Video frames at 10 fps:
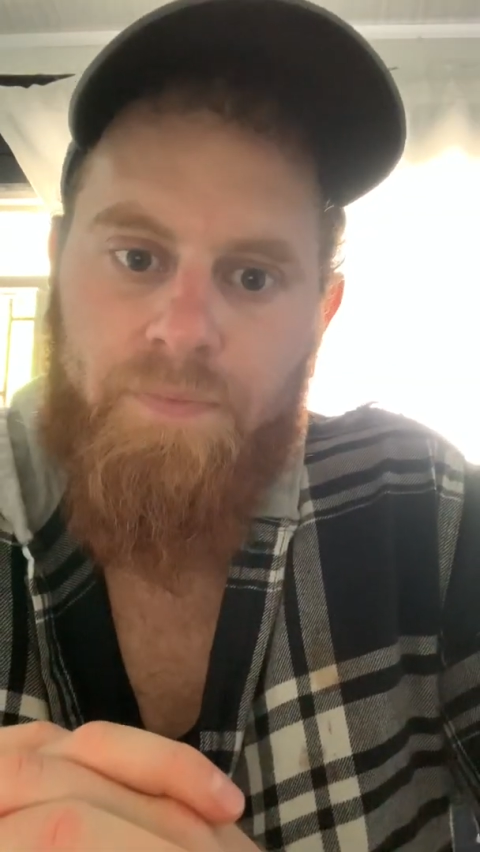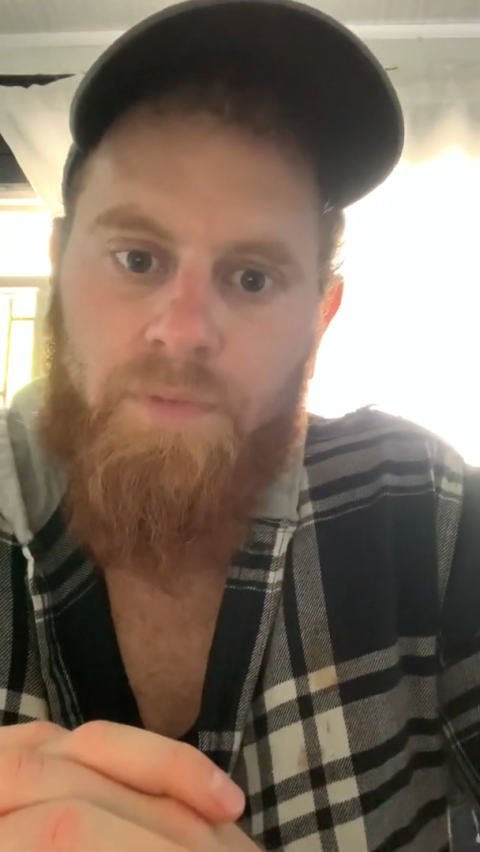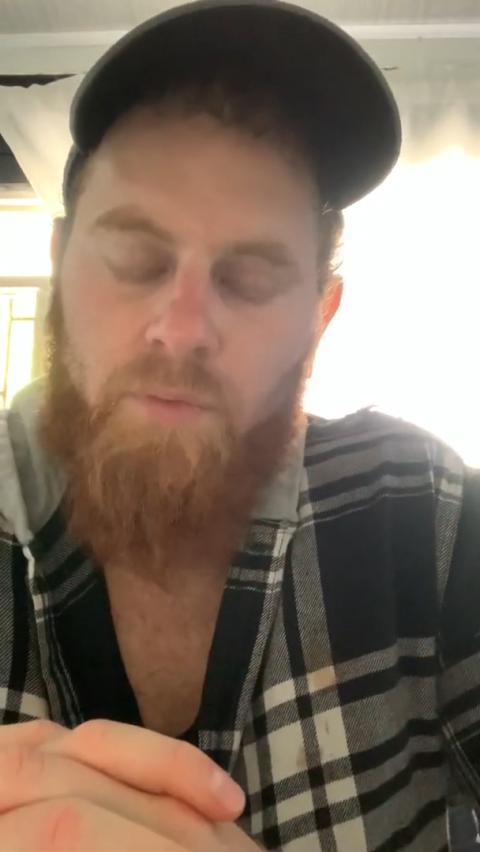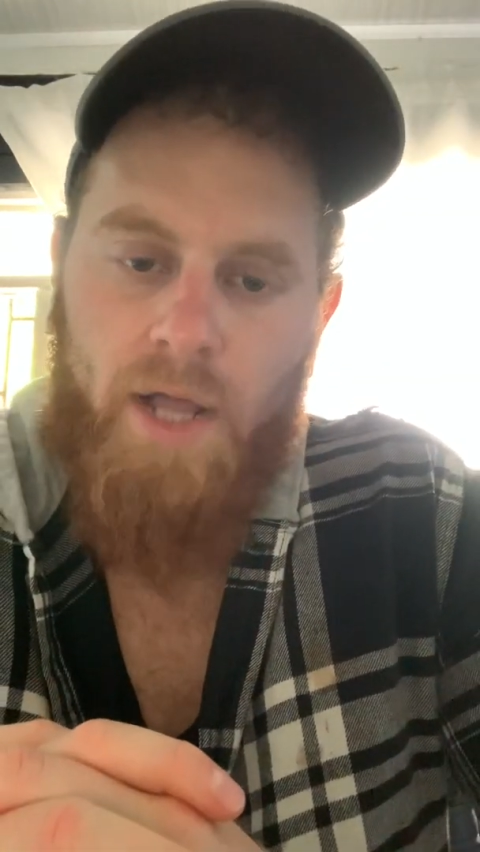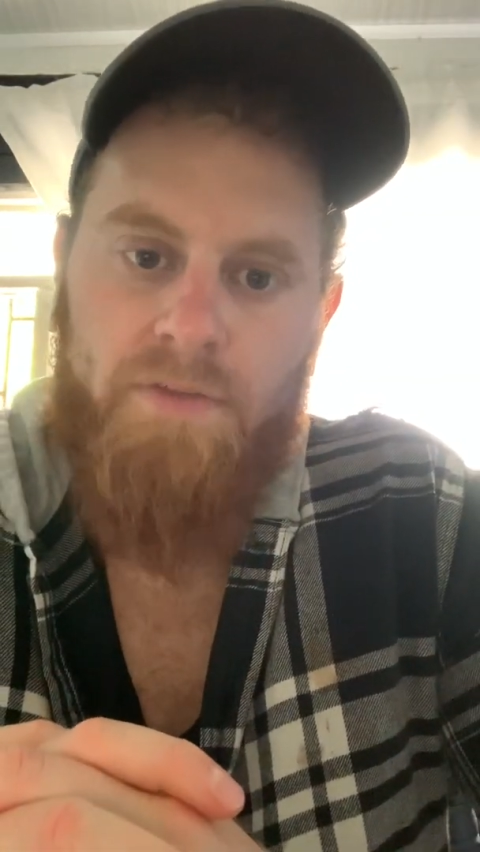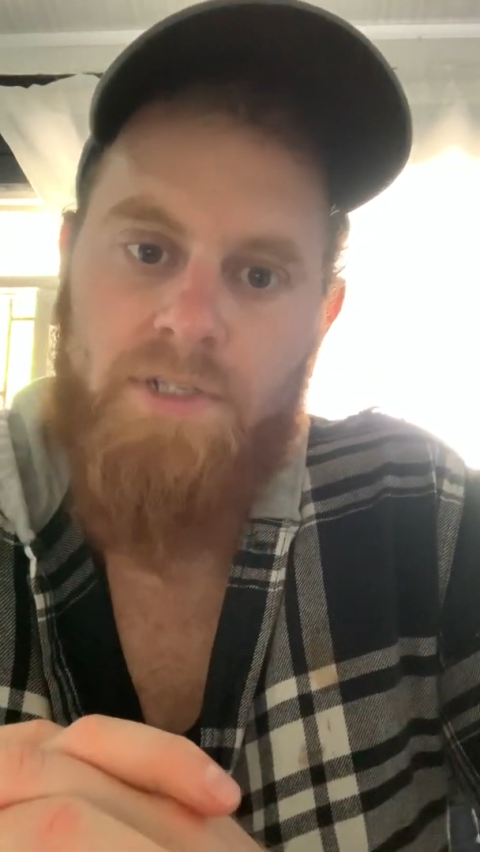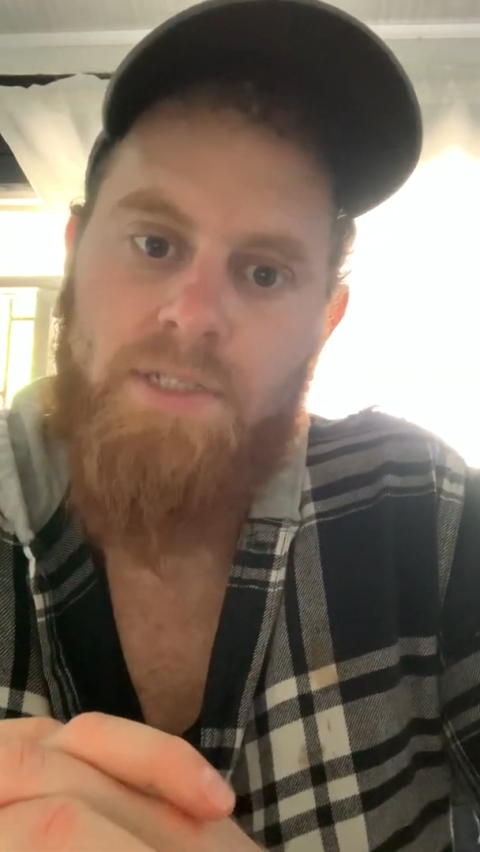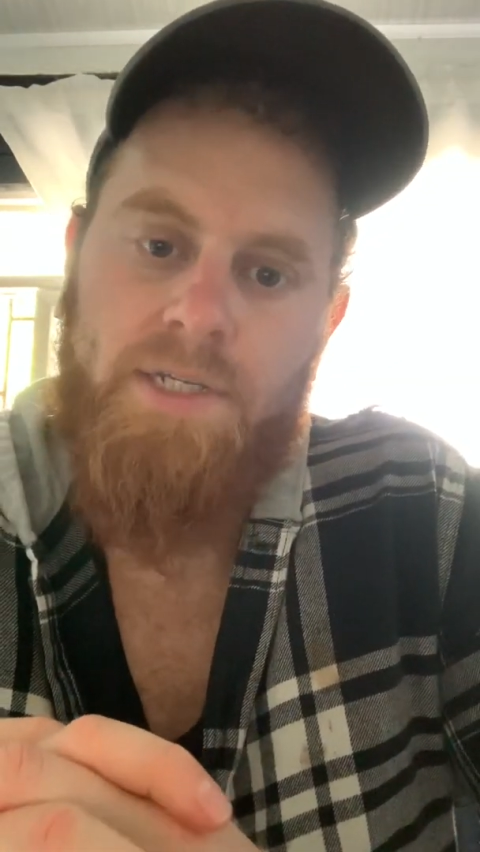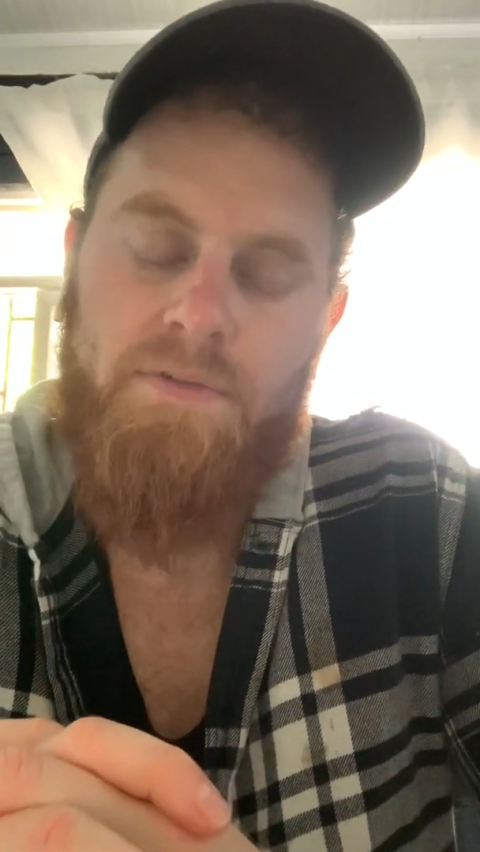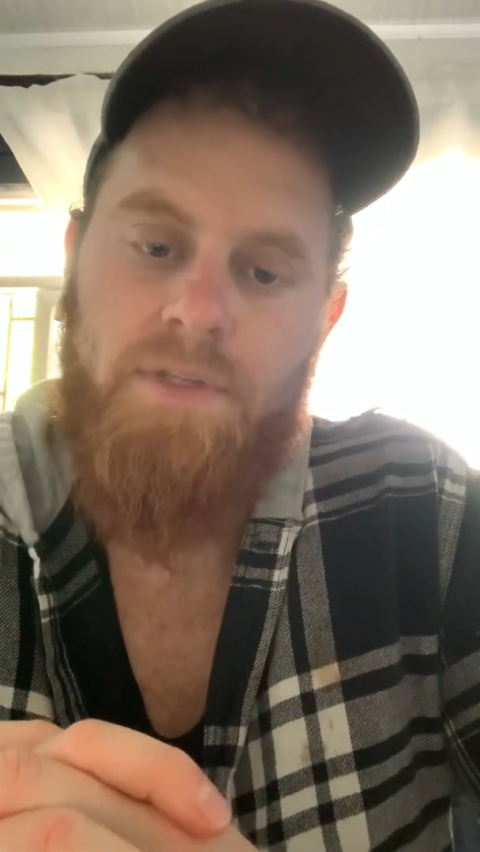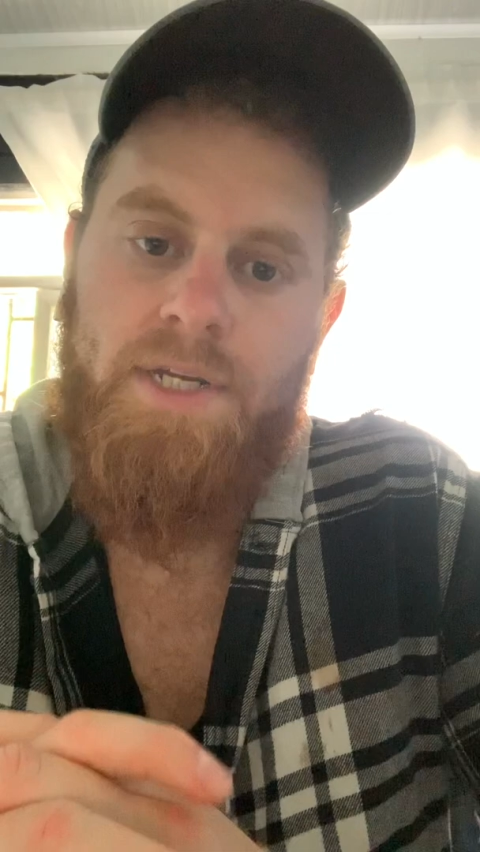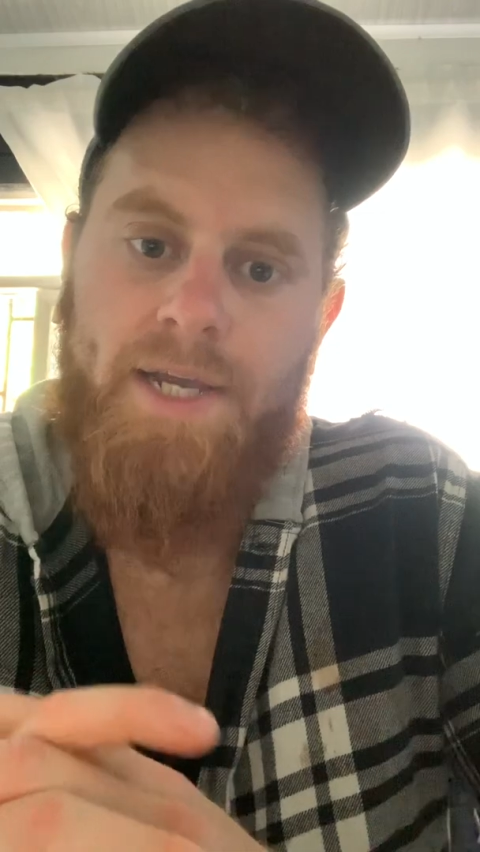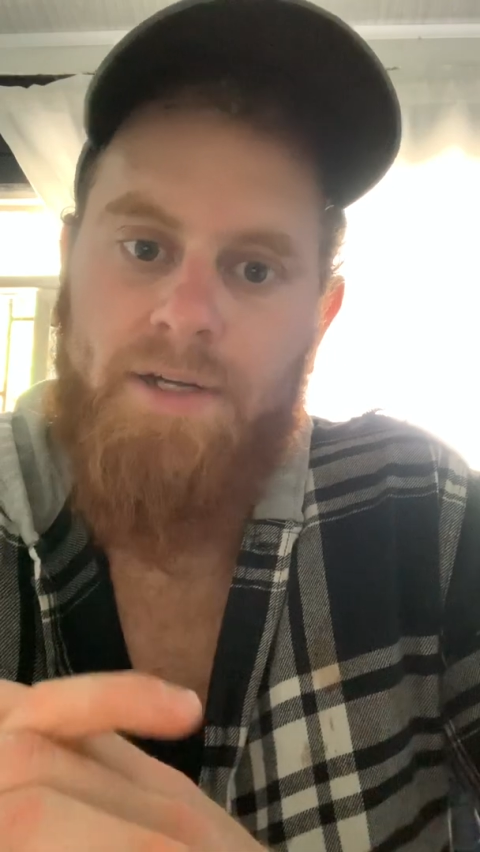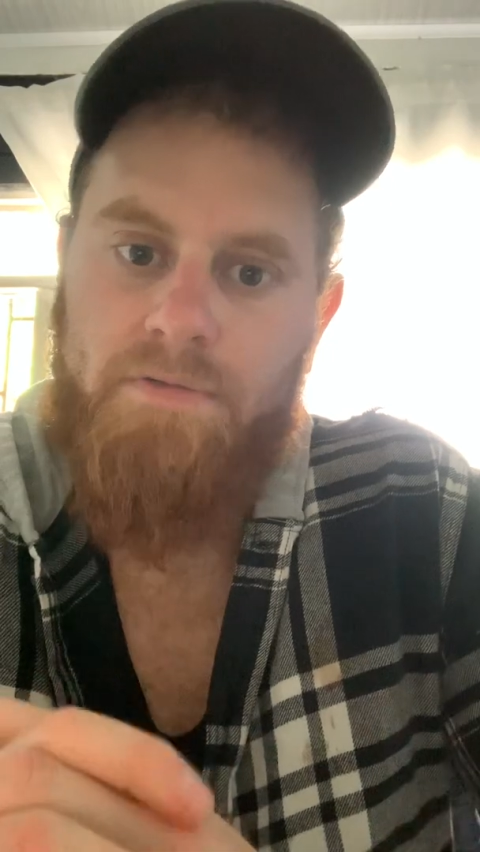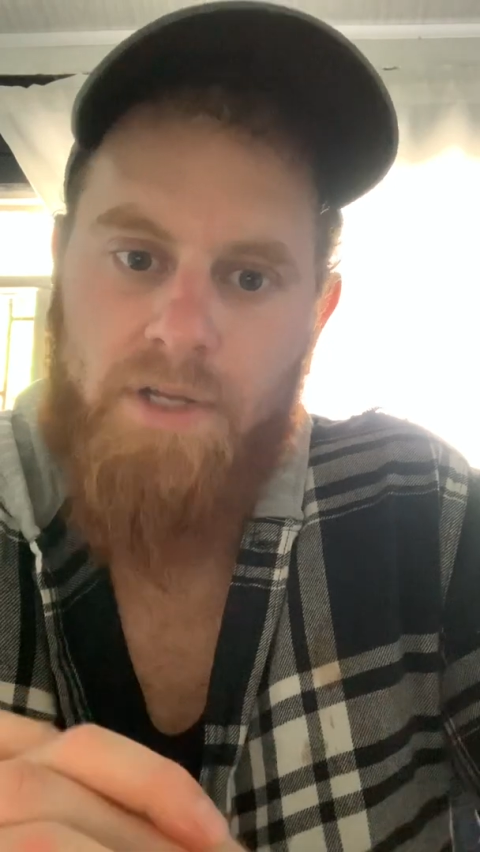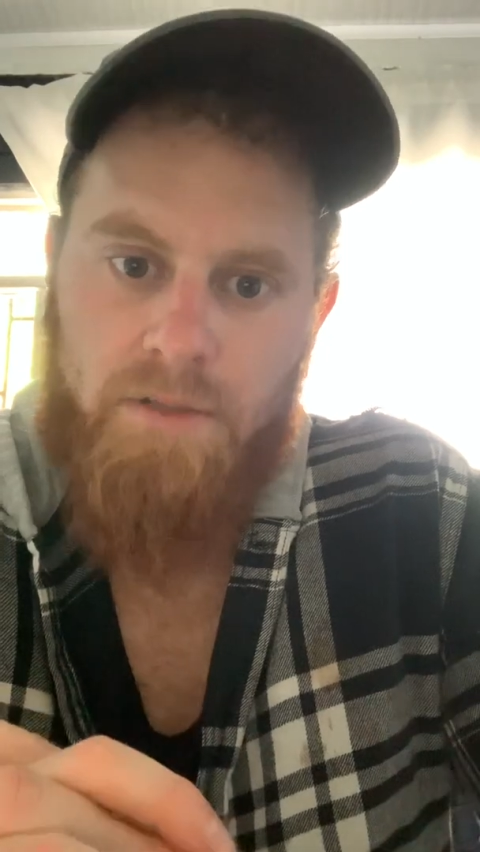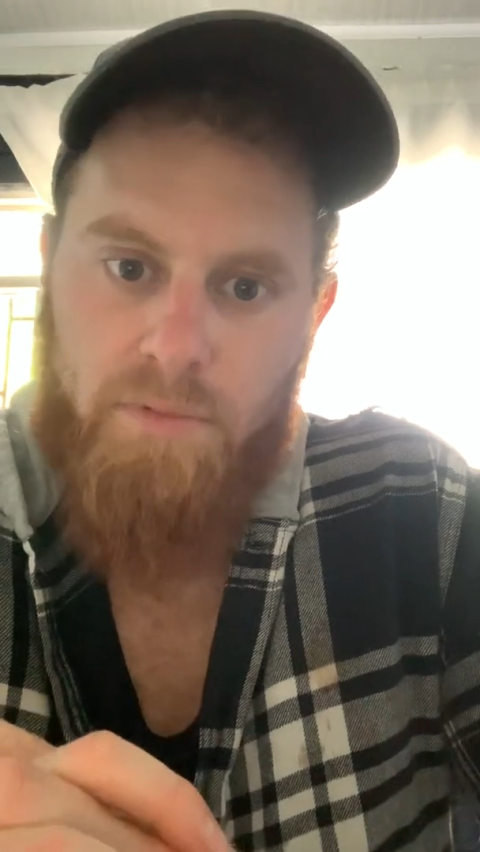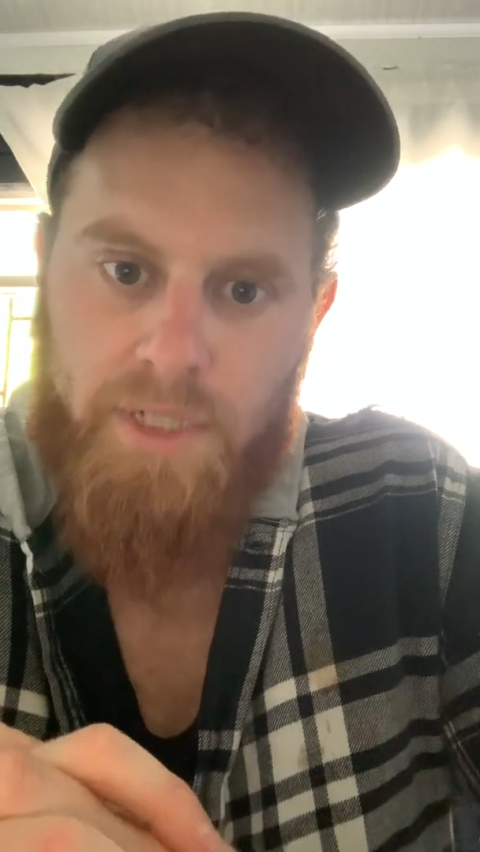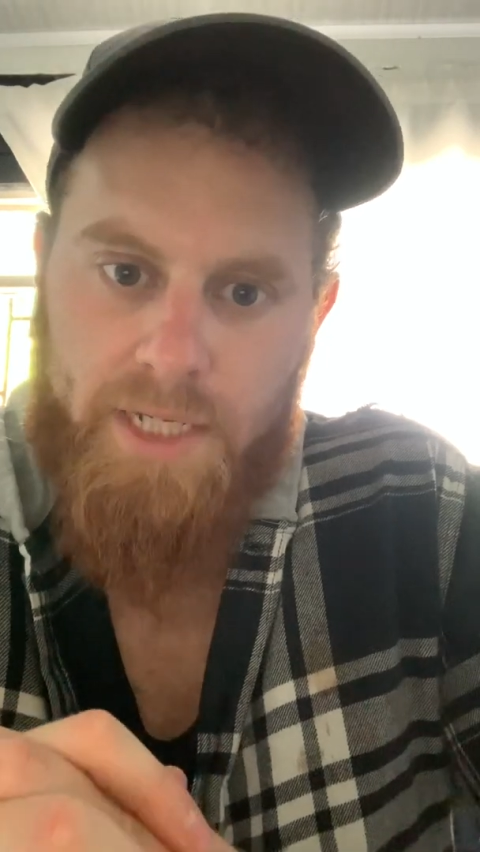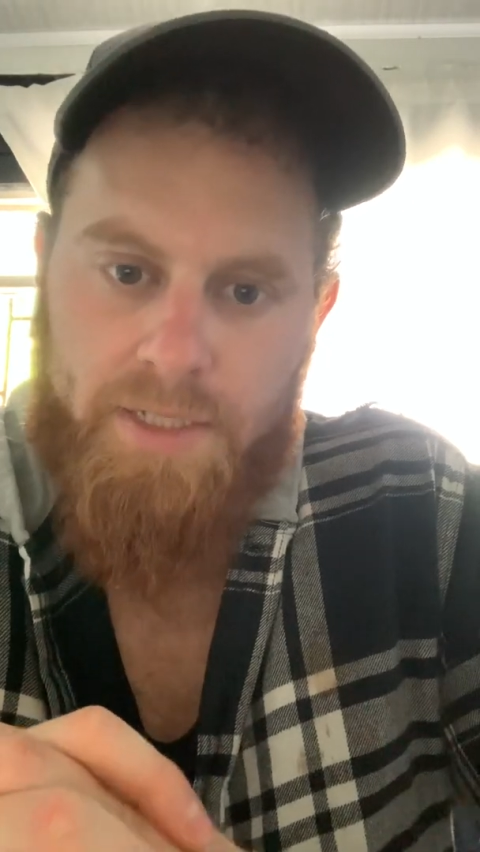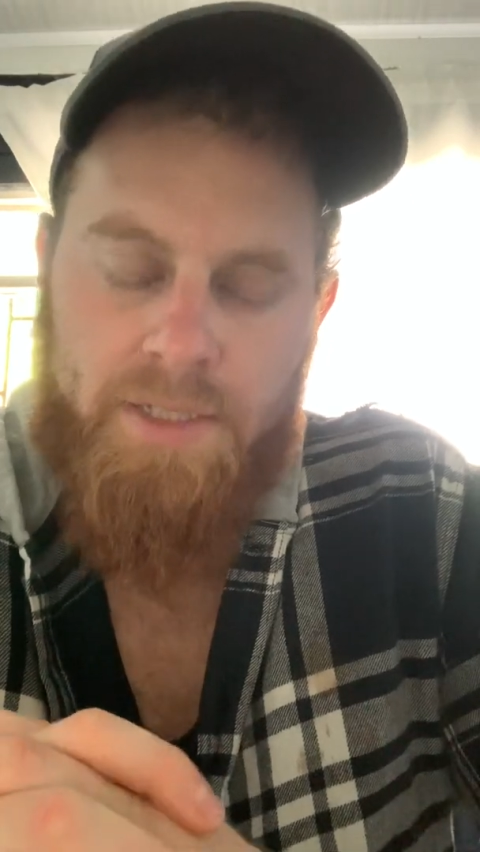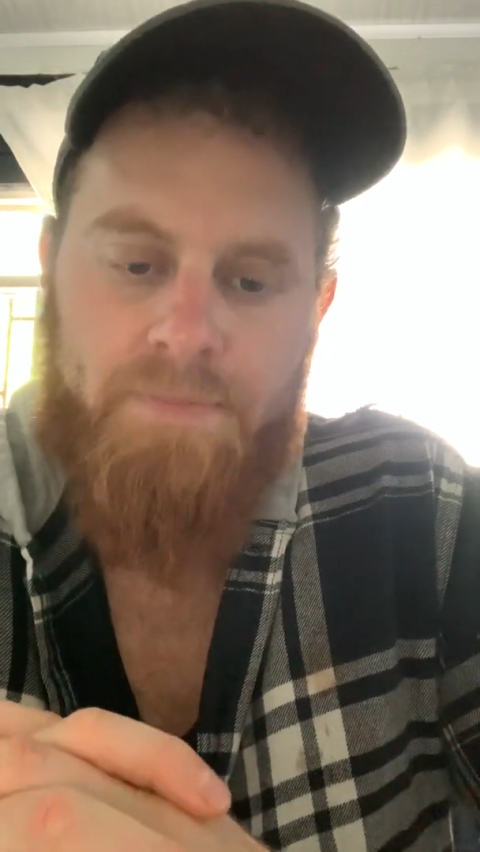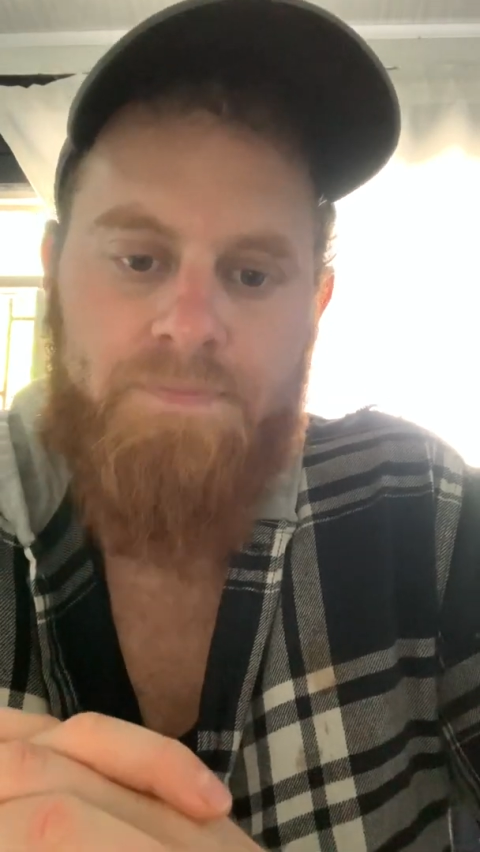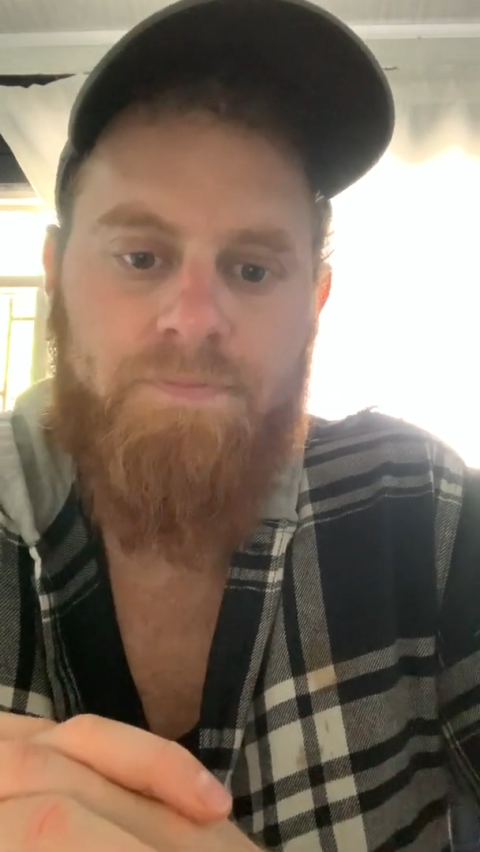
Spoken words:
relevancy of the data available is.